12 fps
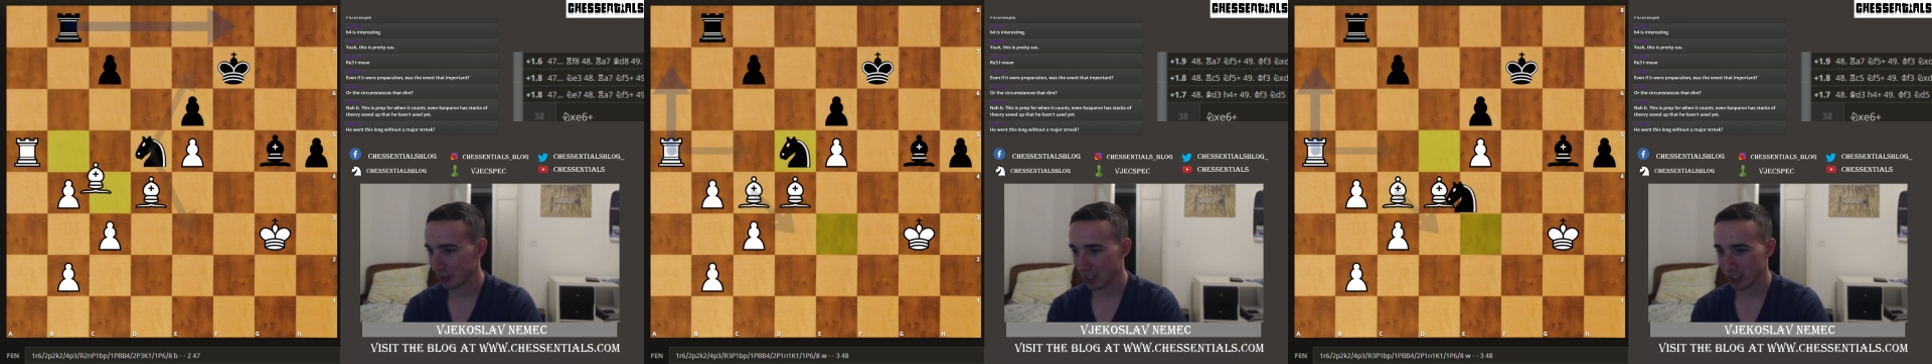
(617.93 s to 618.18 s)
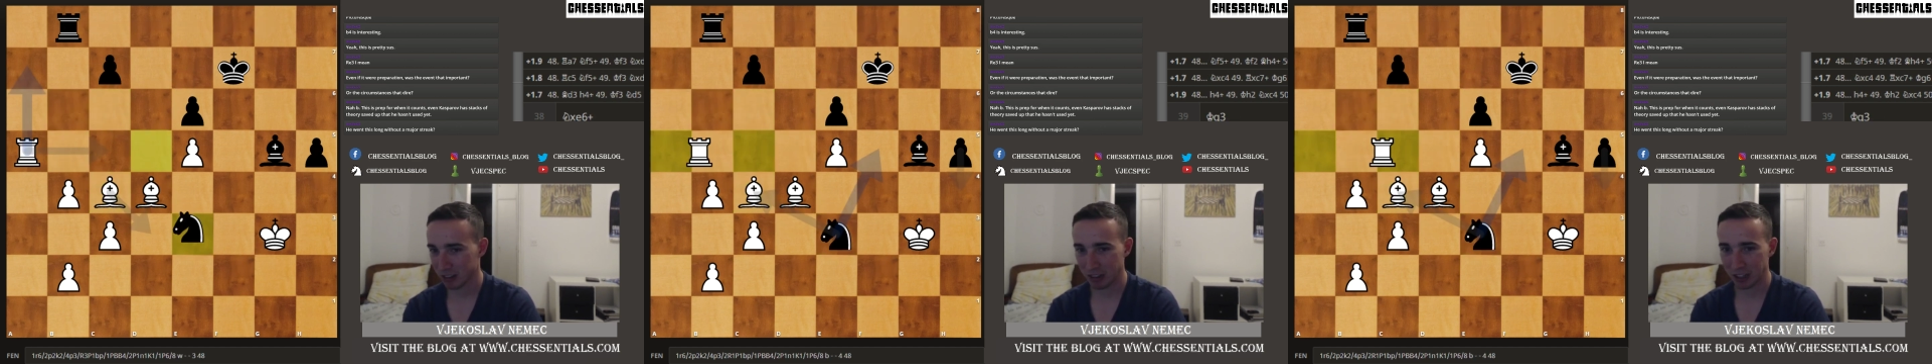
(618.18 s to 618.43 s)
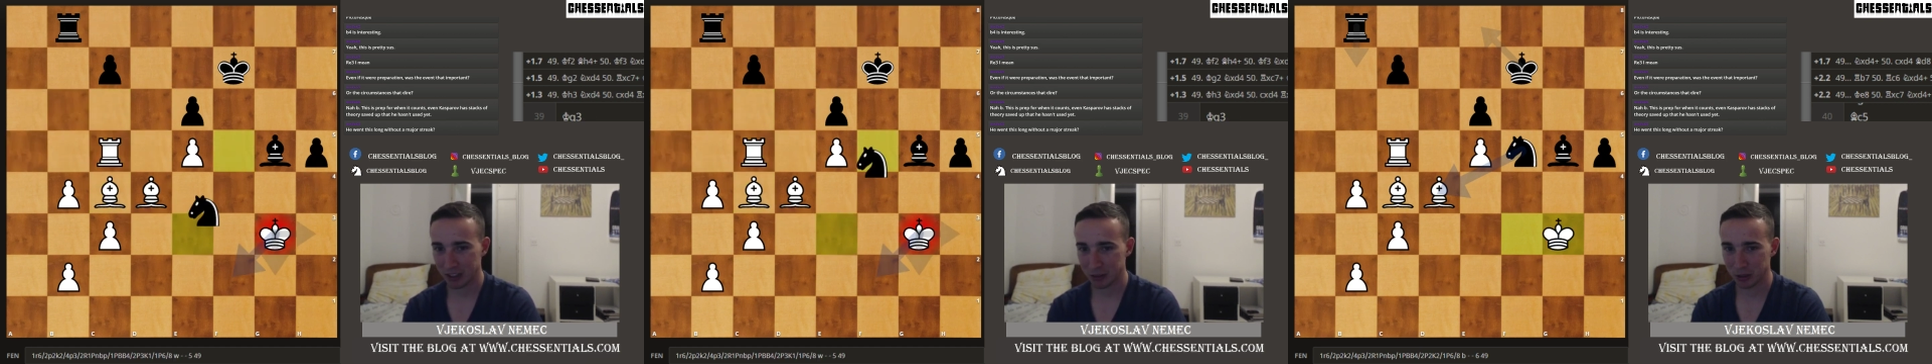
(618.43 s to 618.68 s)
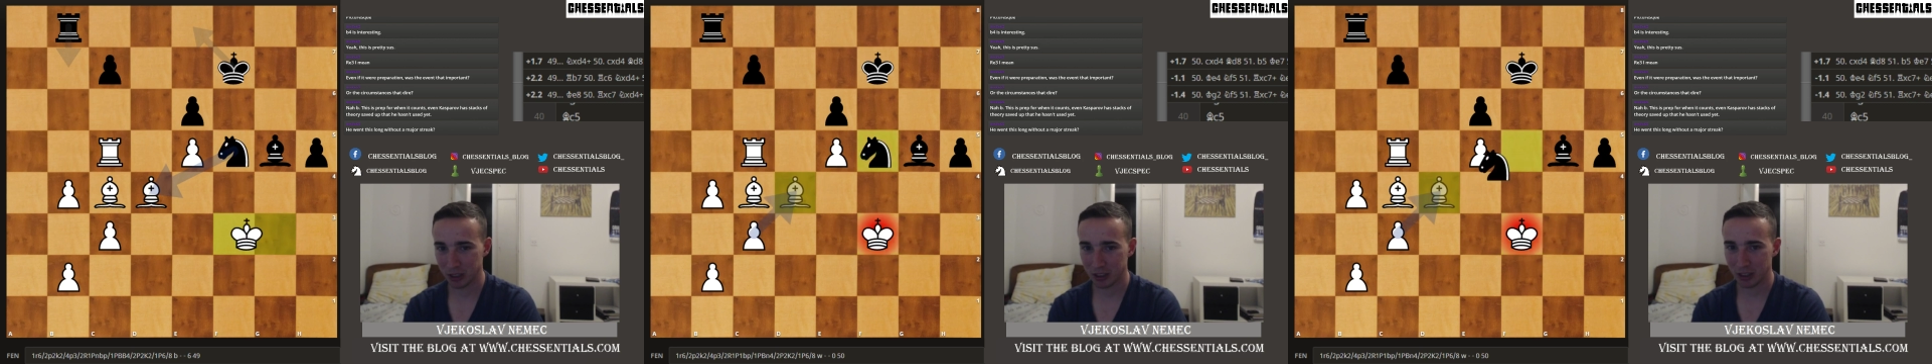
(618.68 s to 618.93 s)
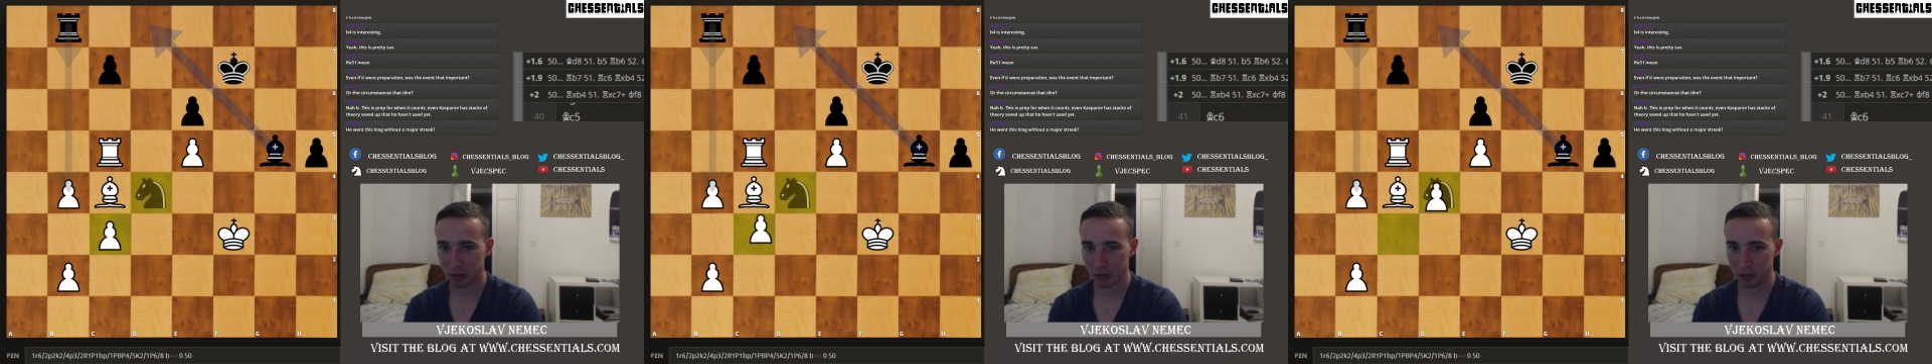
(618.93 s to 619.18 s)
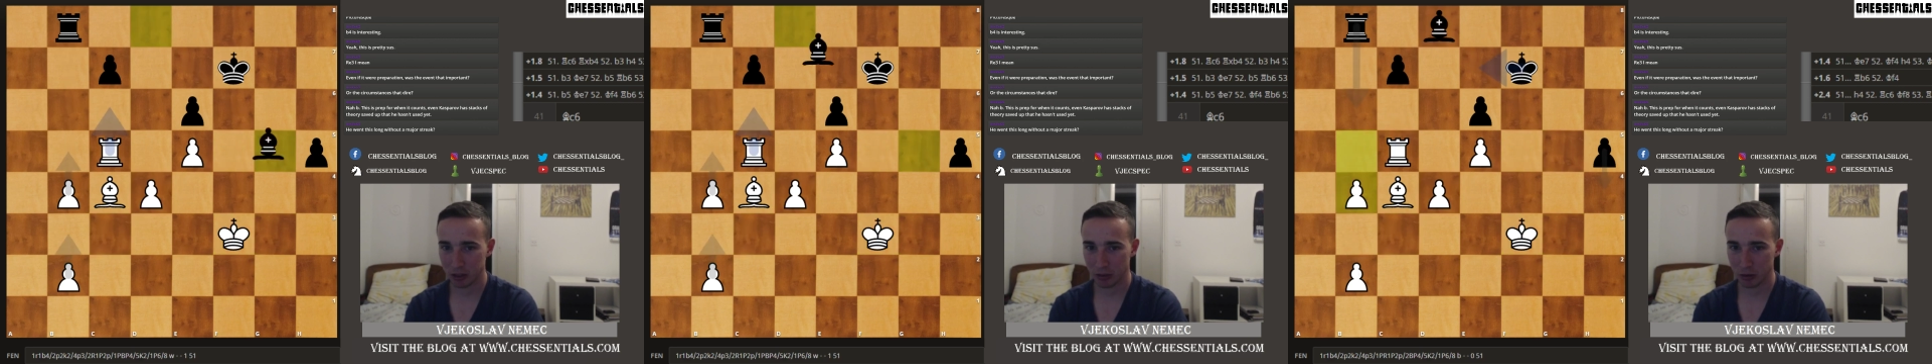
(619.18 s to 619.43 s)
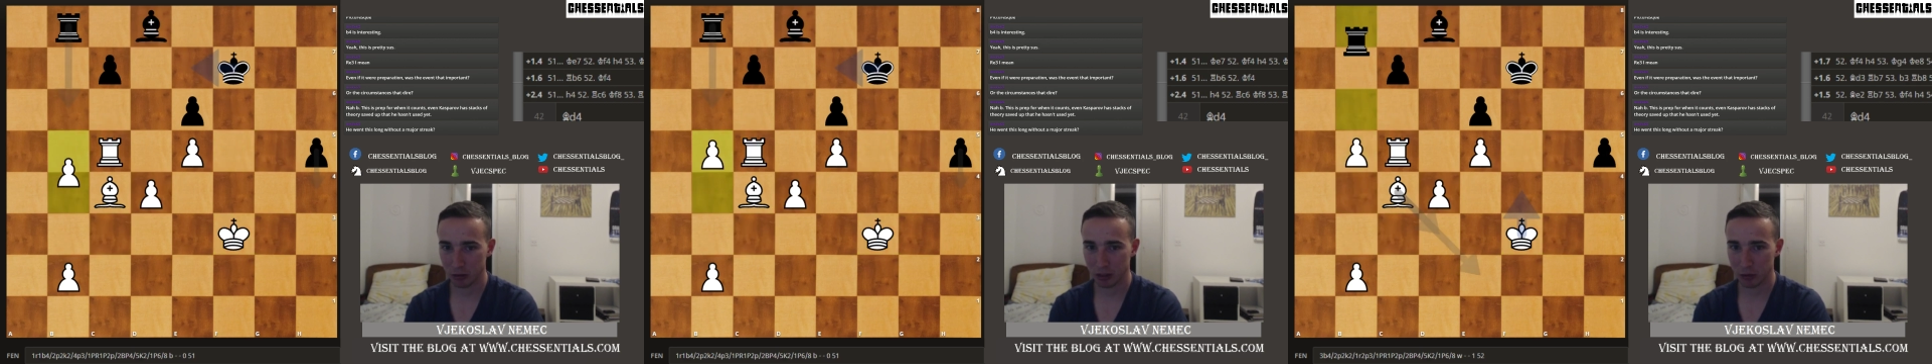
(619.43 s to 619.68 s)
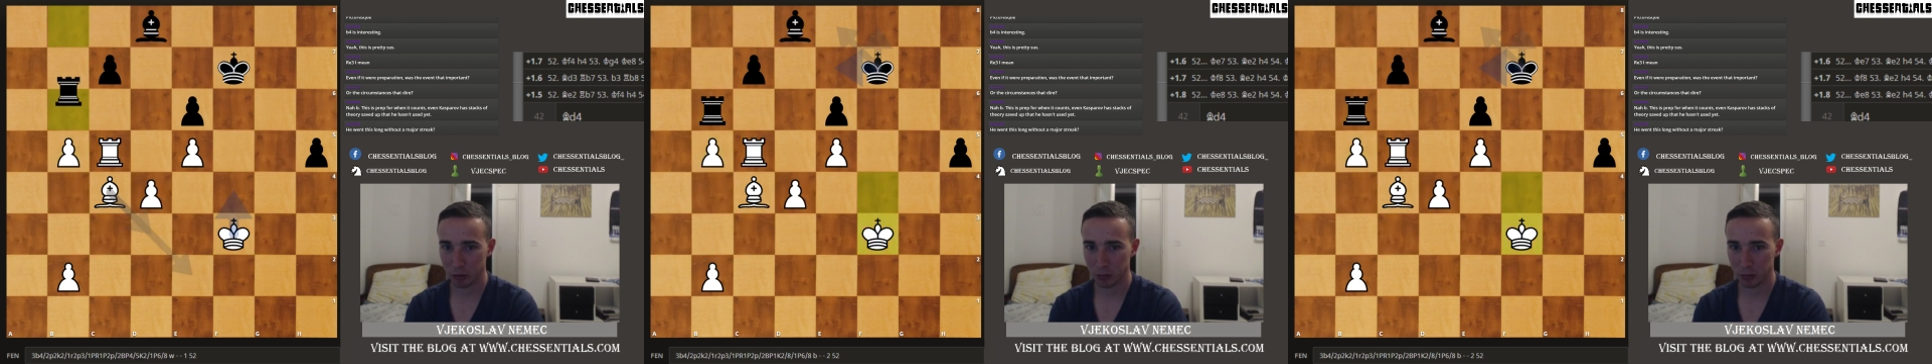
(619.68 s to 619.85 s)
like you need this all needs to be